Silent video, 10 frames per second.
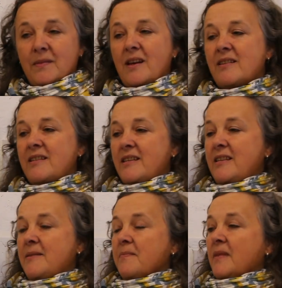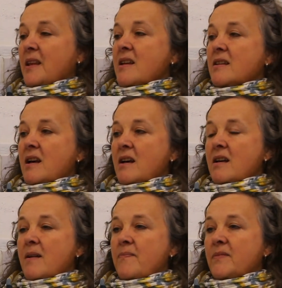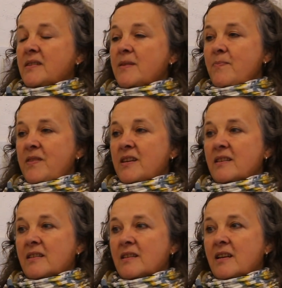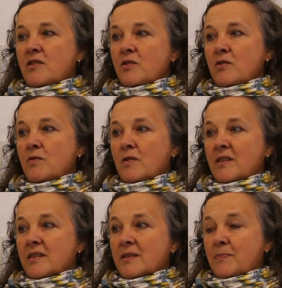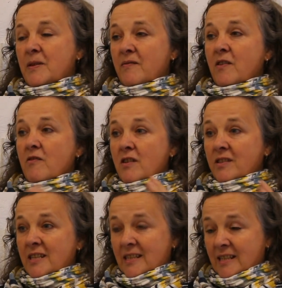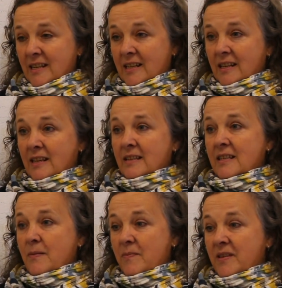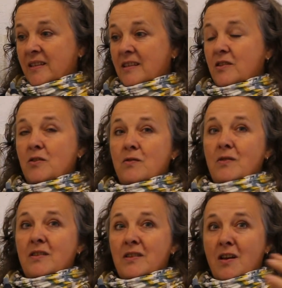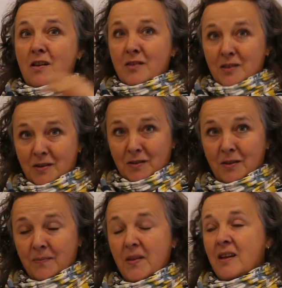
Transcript: I see some things I do as being very artistic and some things I do as artisanal.